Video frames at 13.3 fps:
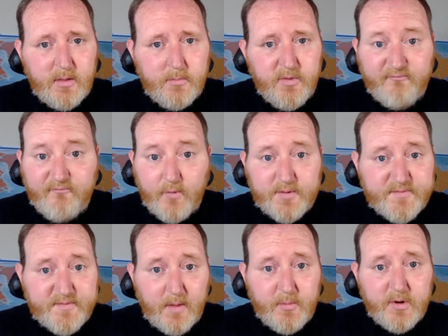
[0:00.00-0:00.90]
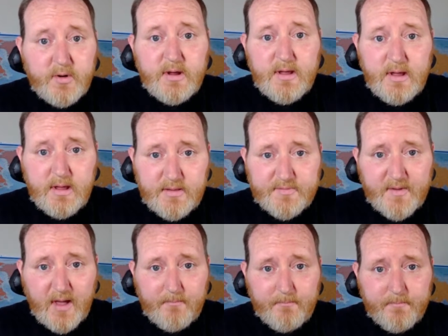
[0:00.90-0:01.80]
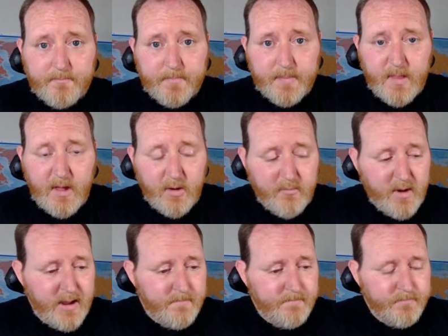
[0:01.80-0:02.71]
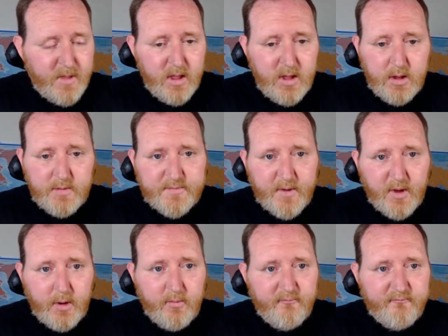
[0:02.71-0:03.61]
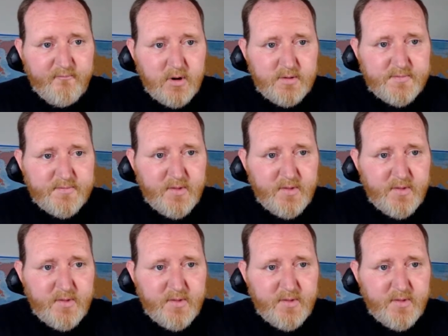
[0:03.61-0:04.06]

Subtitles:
before summer is up. All right. So first